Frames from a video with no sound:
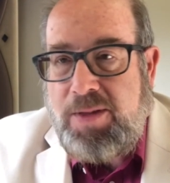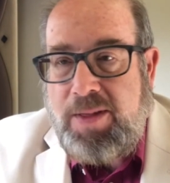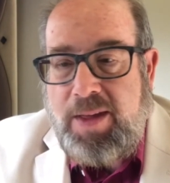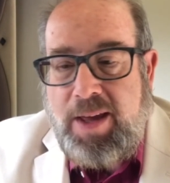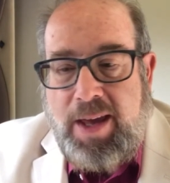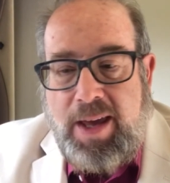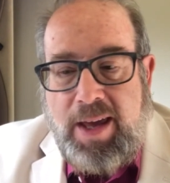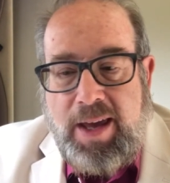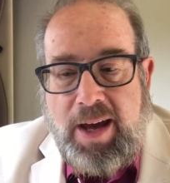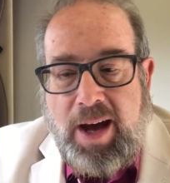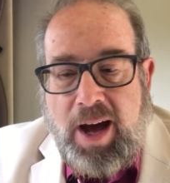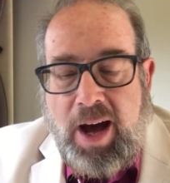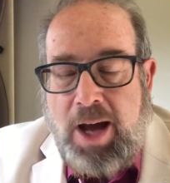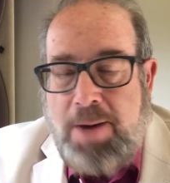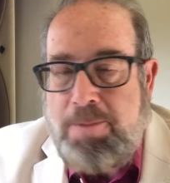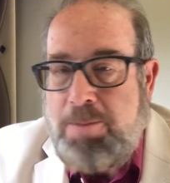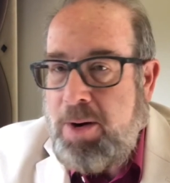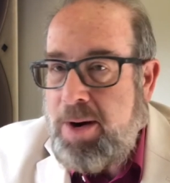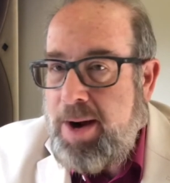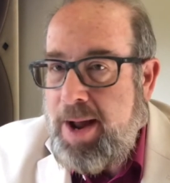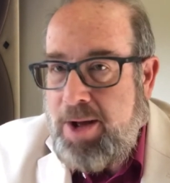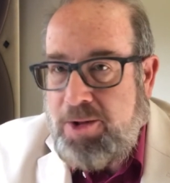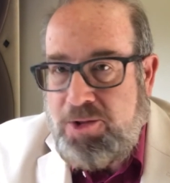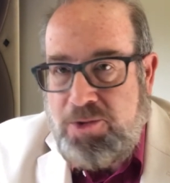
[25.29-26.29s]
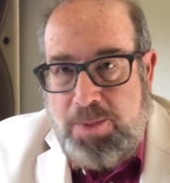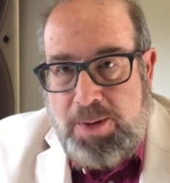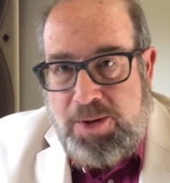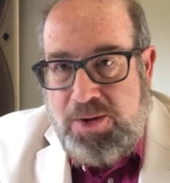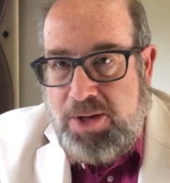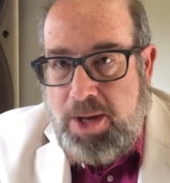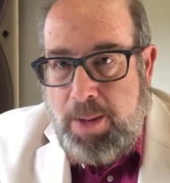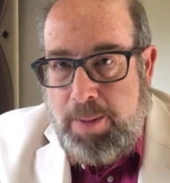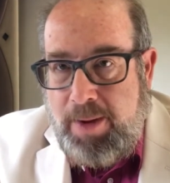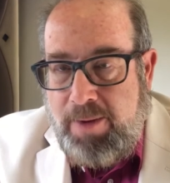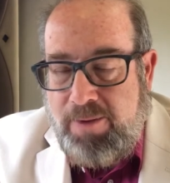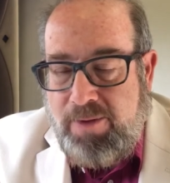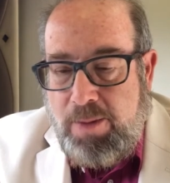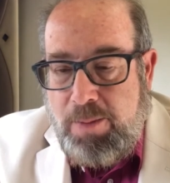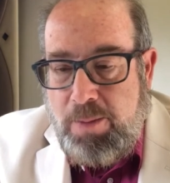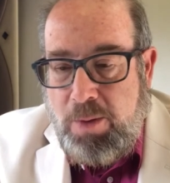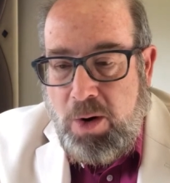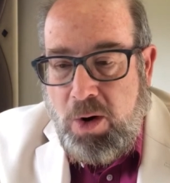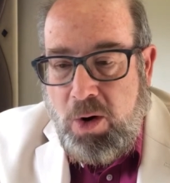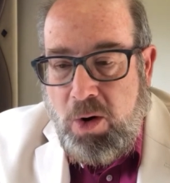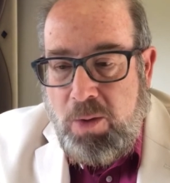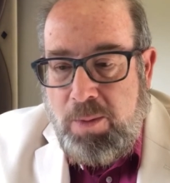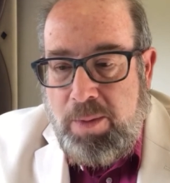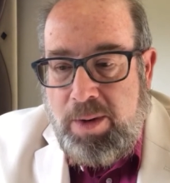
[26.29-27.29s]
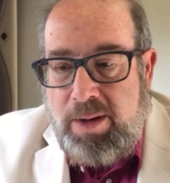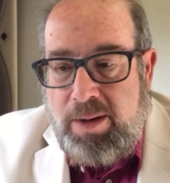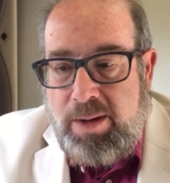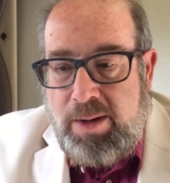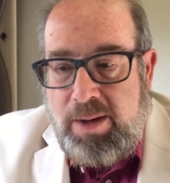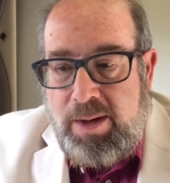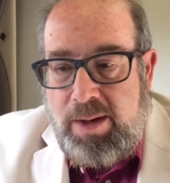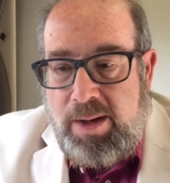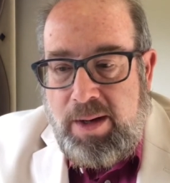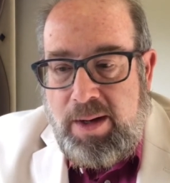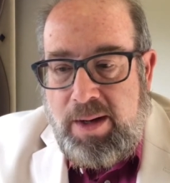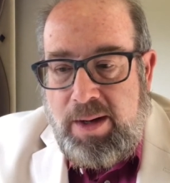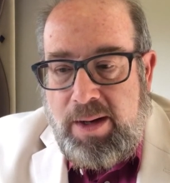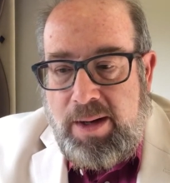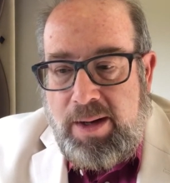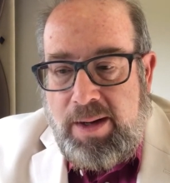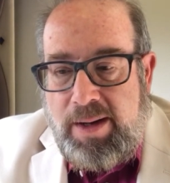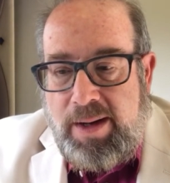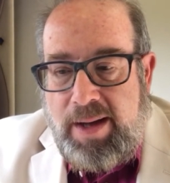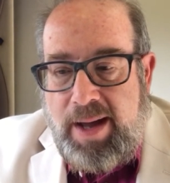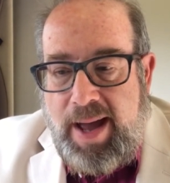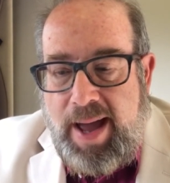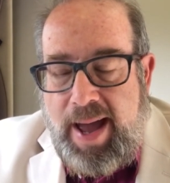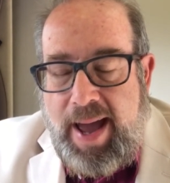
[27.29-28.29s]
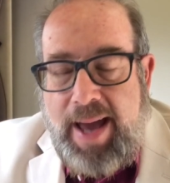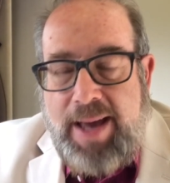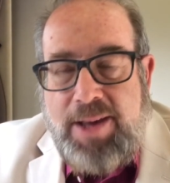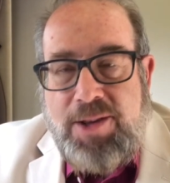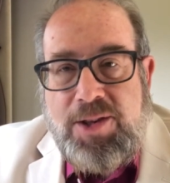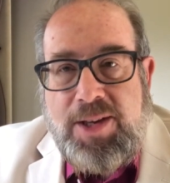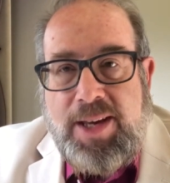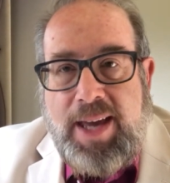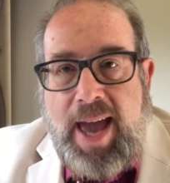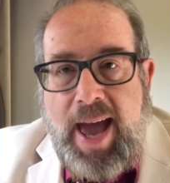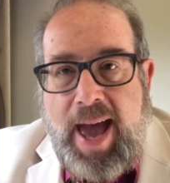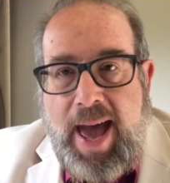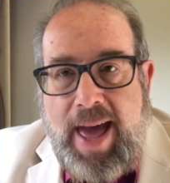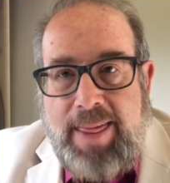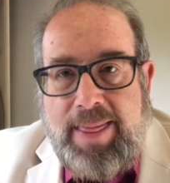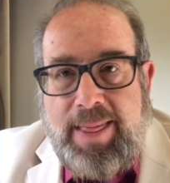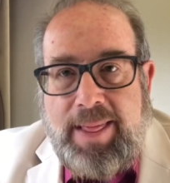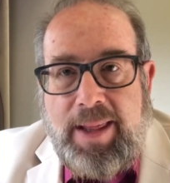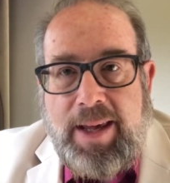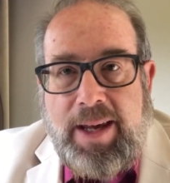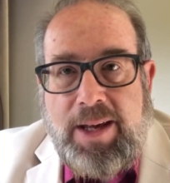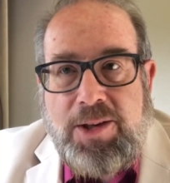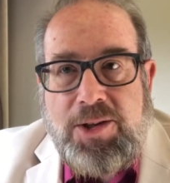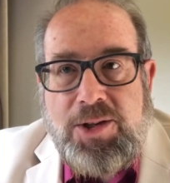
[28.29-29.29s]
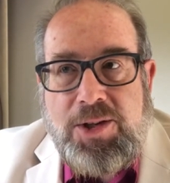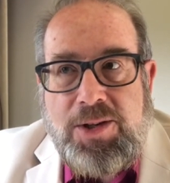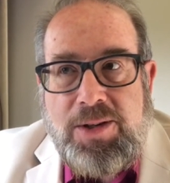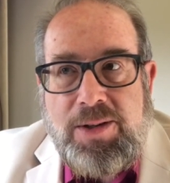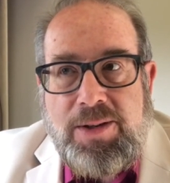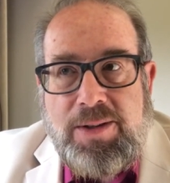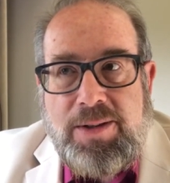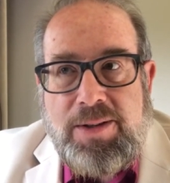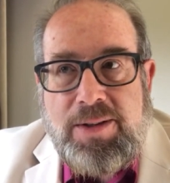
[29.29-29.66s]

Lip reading: the odd pronouncements coming from Rome. As Catholics,